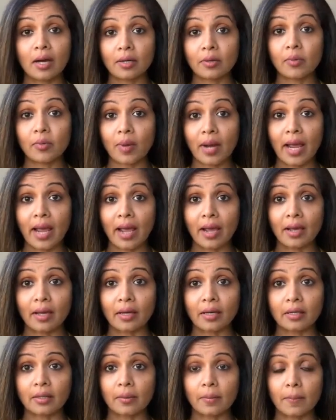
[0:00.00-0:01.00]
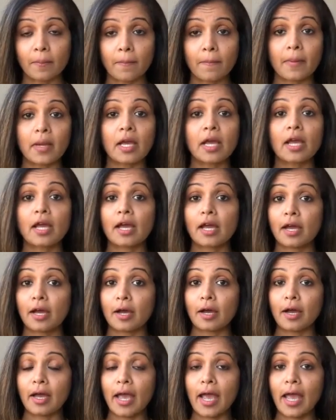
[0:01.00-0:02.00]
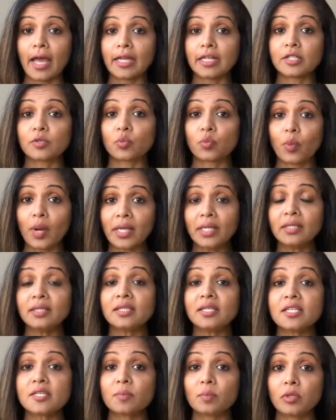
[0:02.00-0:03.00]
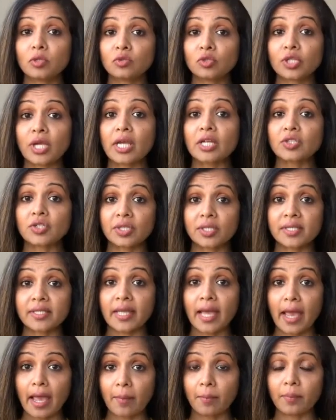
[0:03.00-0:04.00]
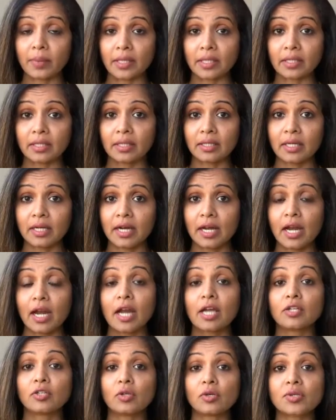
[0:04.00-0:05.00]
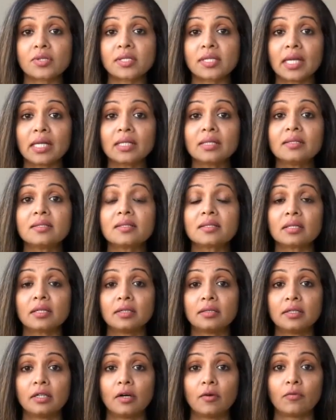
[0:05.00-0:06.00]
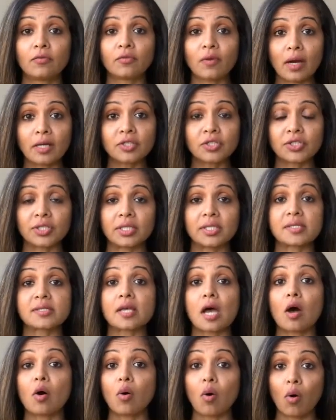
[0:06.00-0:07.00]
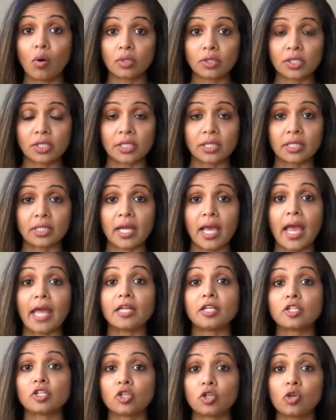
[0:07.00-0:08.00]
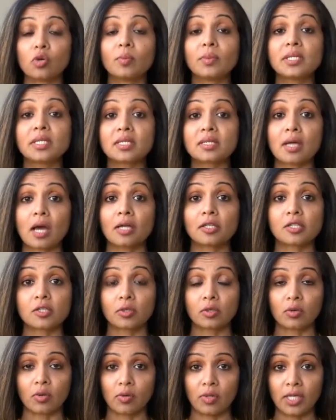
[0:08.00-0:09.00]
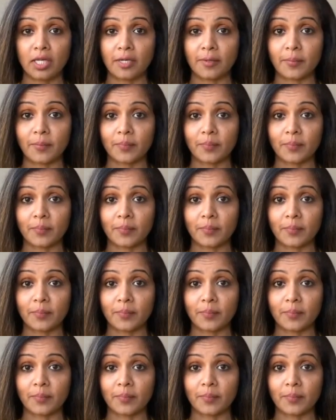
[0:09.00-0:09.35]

rare. And when these mutations happen, your cells functions are altered and tumor starts growing.